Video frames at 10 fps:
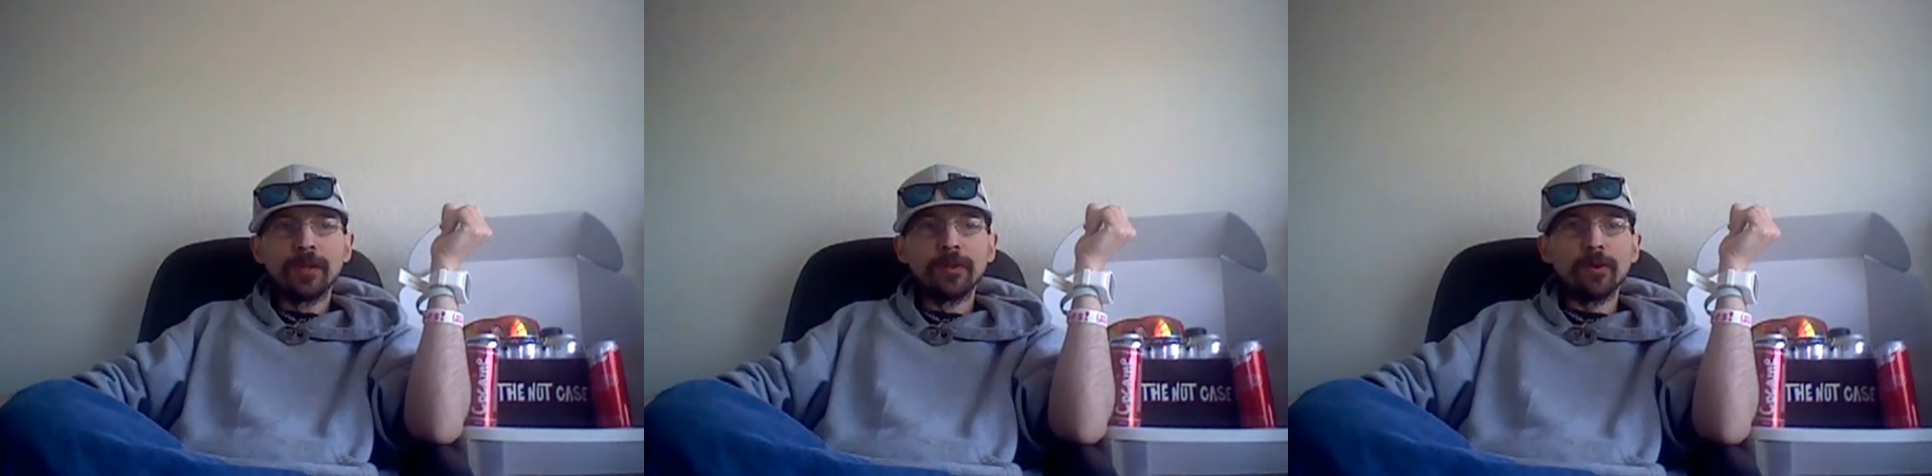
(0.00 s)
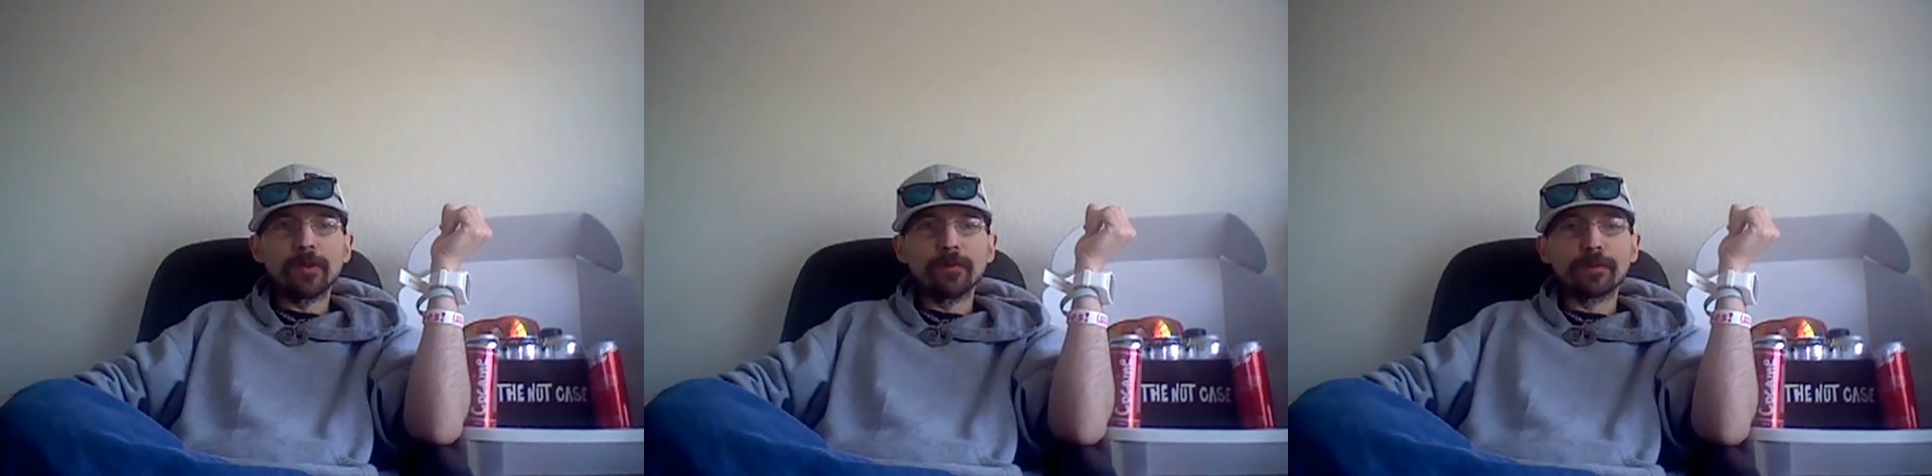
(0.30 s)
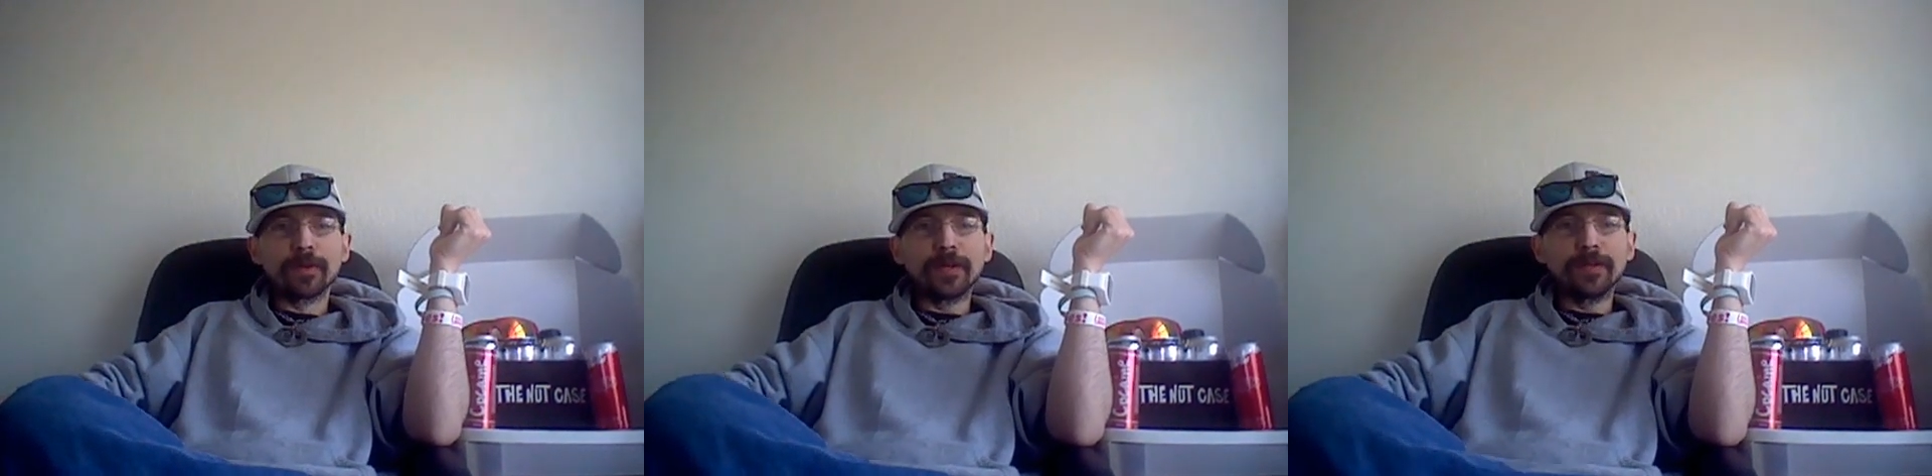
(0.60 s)
No
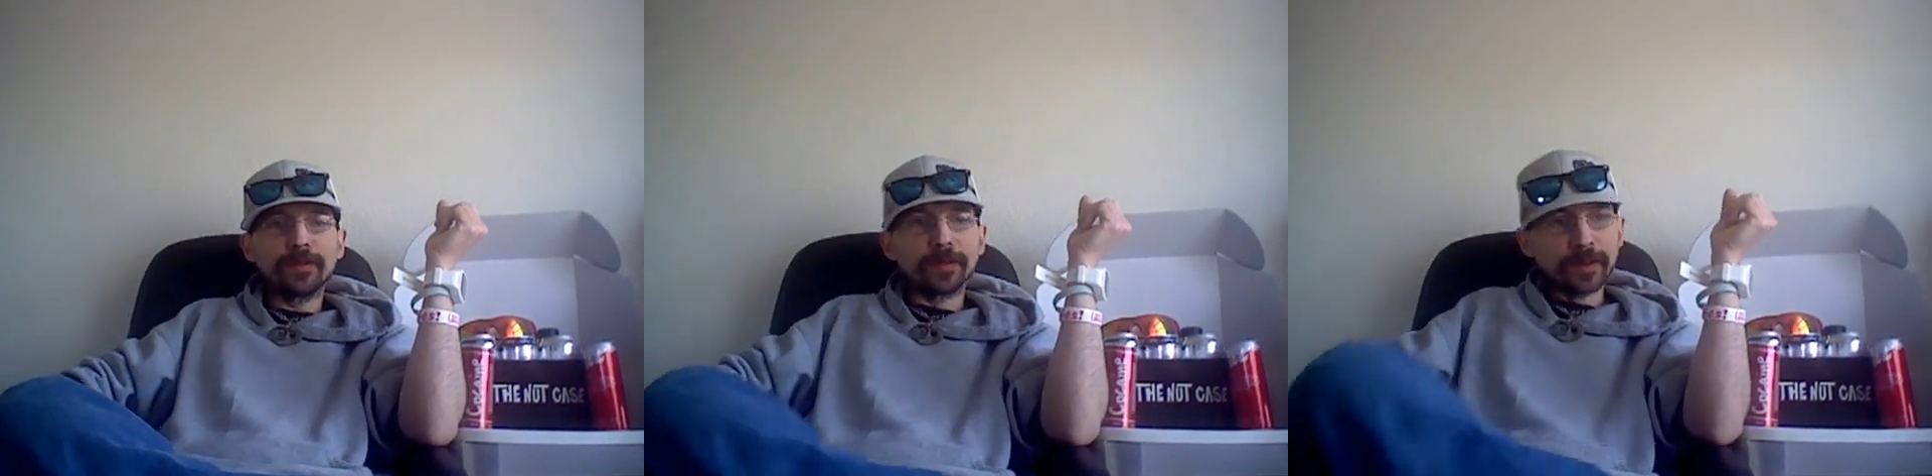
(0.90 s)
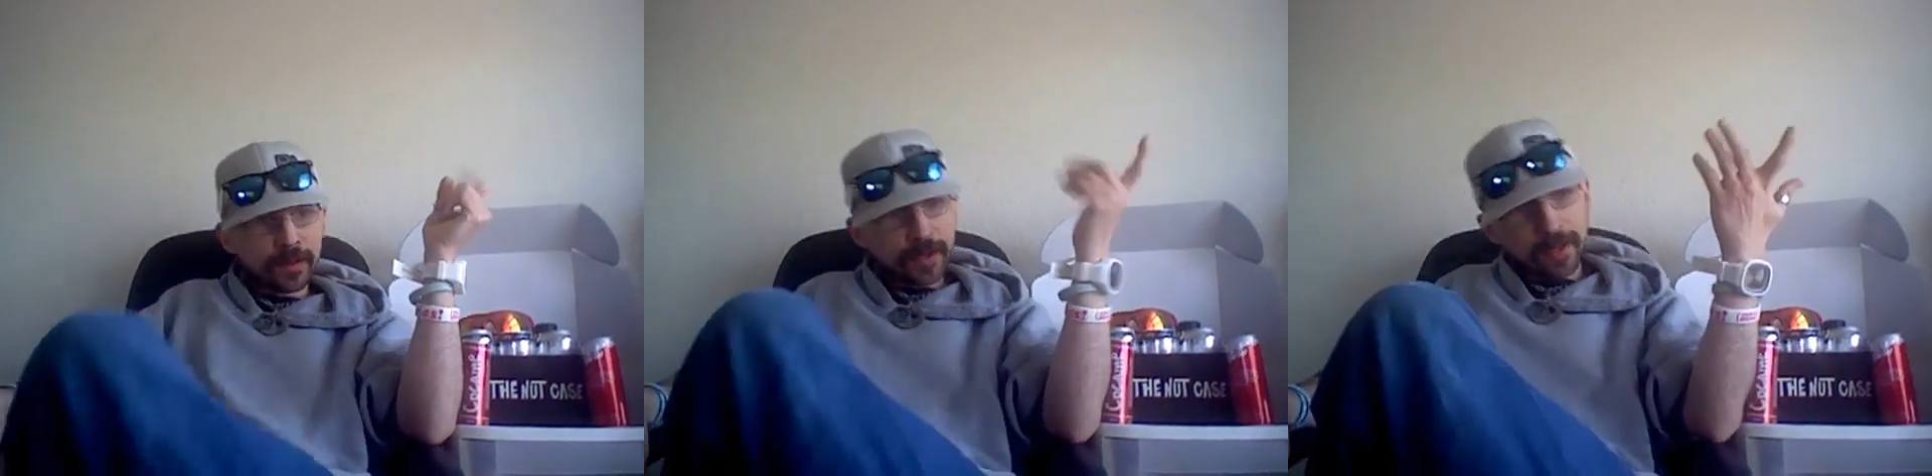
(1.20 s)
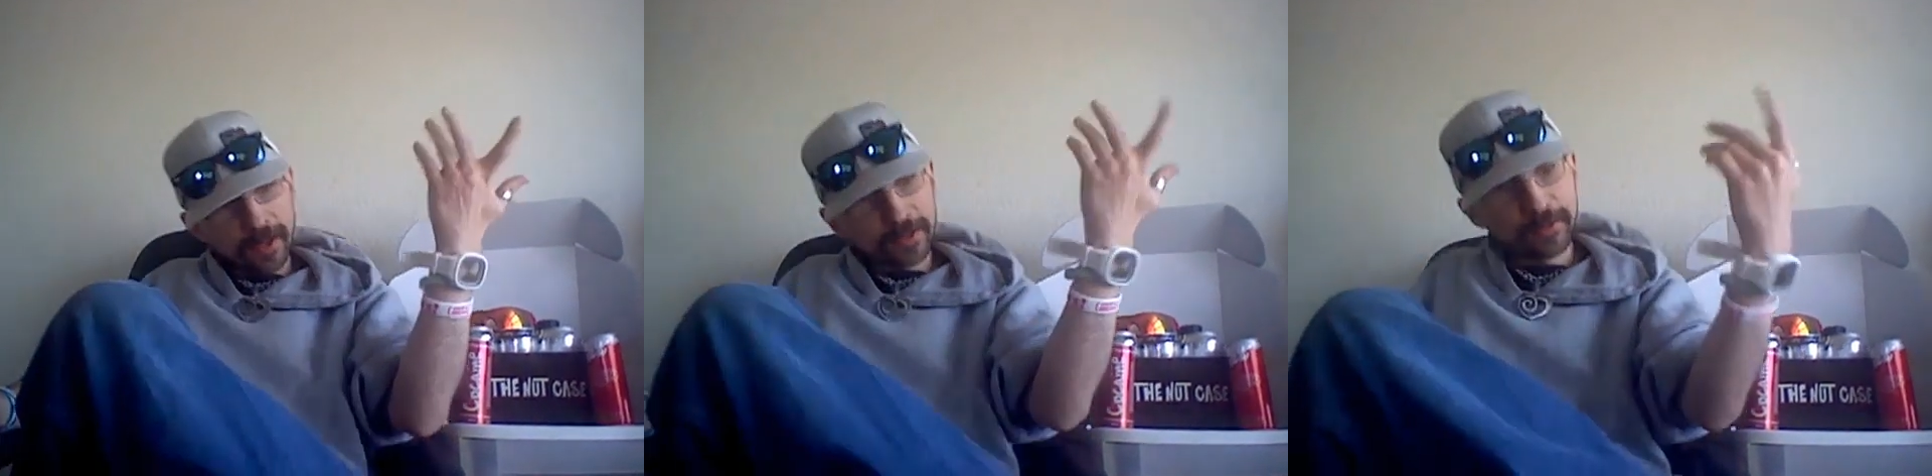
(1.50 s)
complaints.
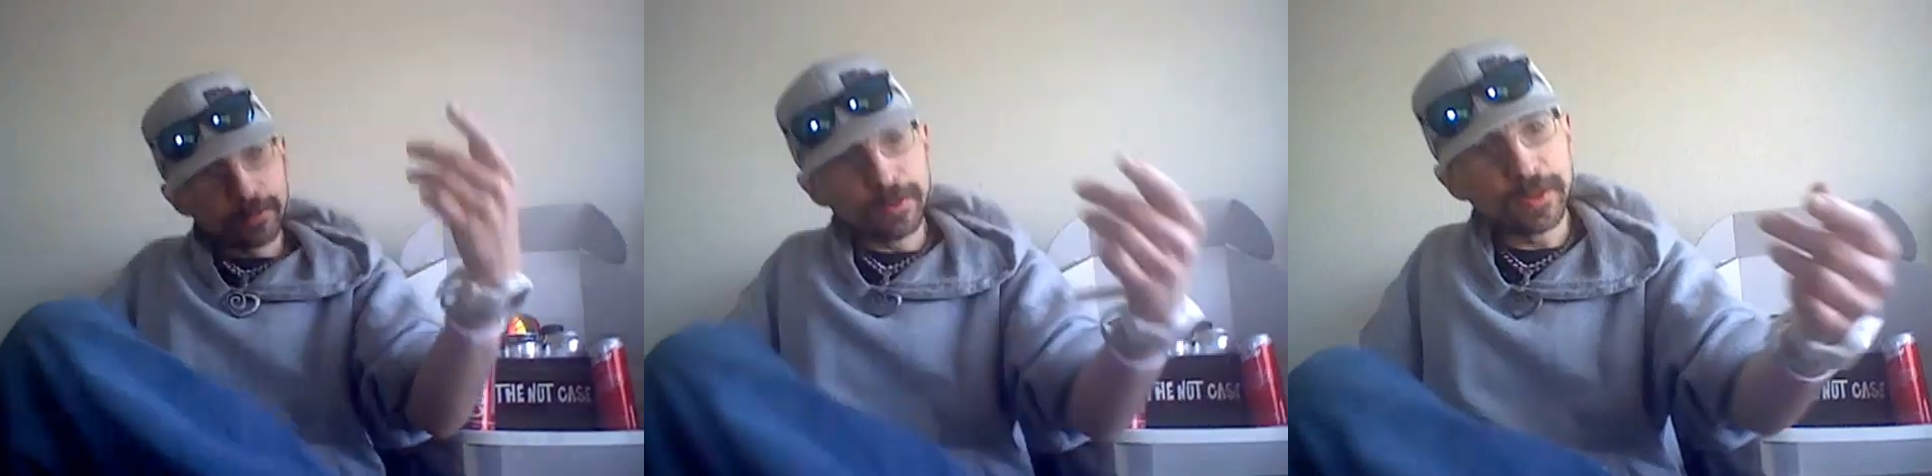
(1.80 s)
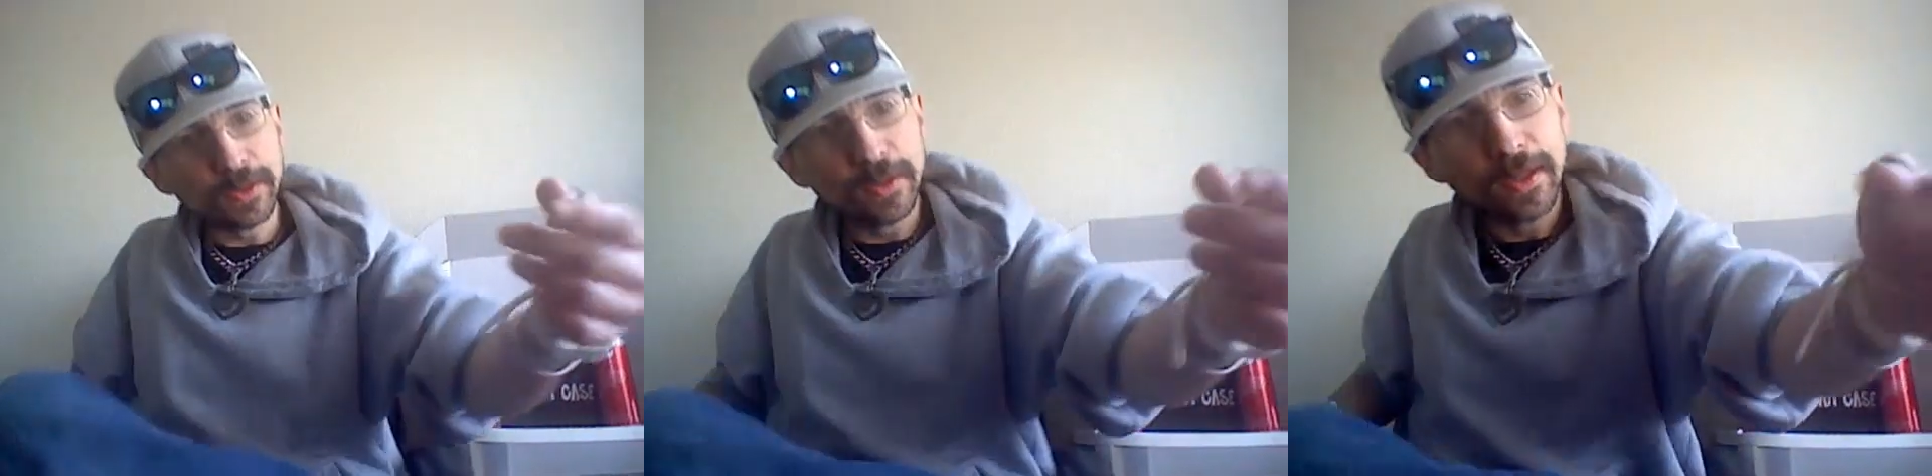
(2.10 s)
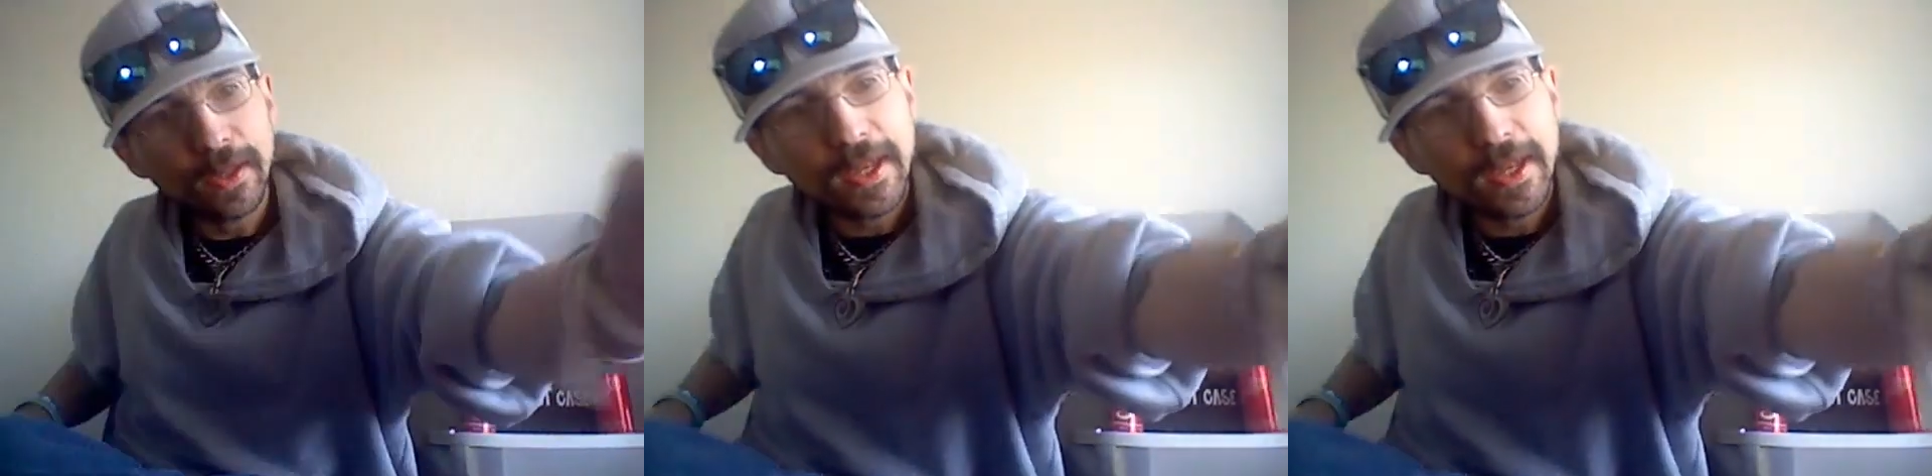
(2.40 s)
I just wish the